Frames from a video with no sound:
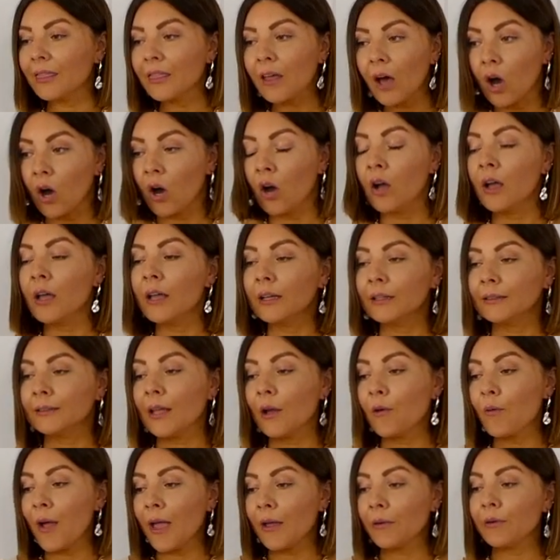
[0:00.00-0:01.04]
thought
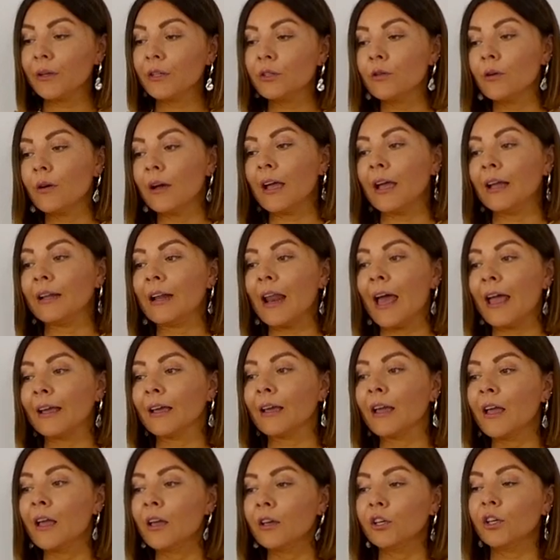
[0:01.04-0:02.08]
the way we do it
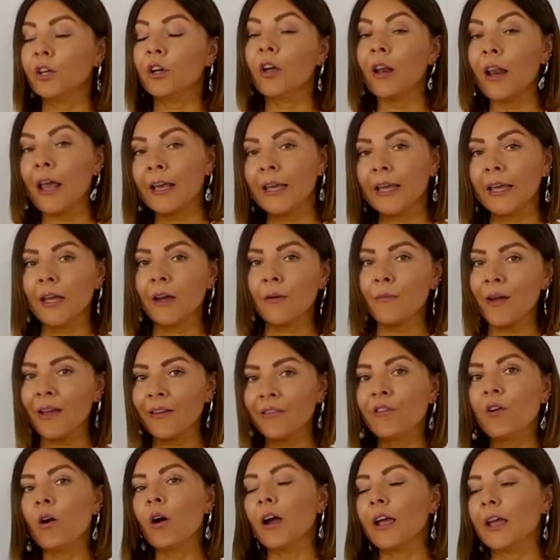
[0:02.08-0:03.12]
like you're gonna hear
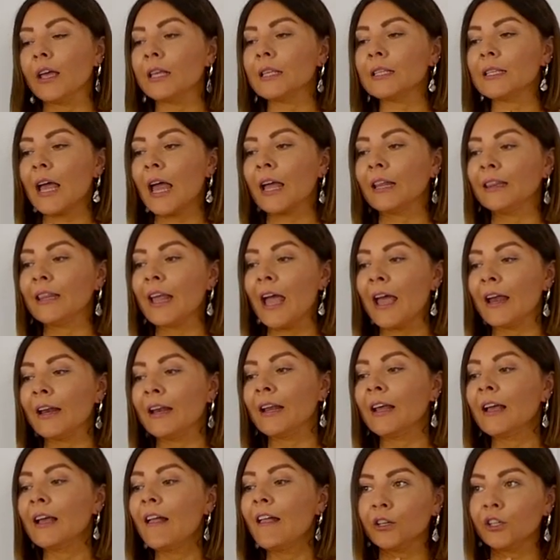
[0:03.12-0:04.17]
my voice and
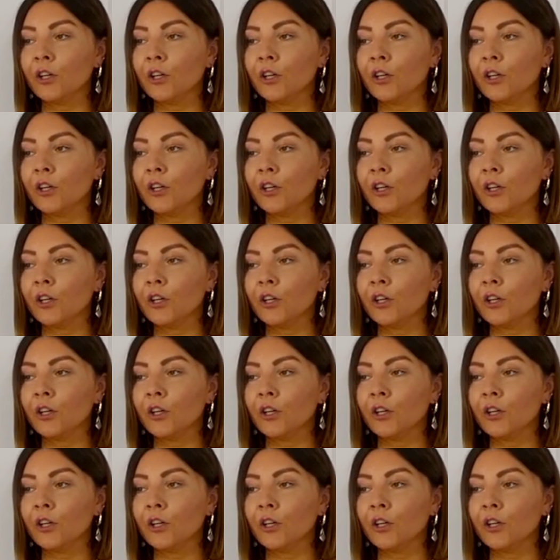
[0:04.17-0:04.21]
then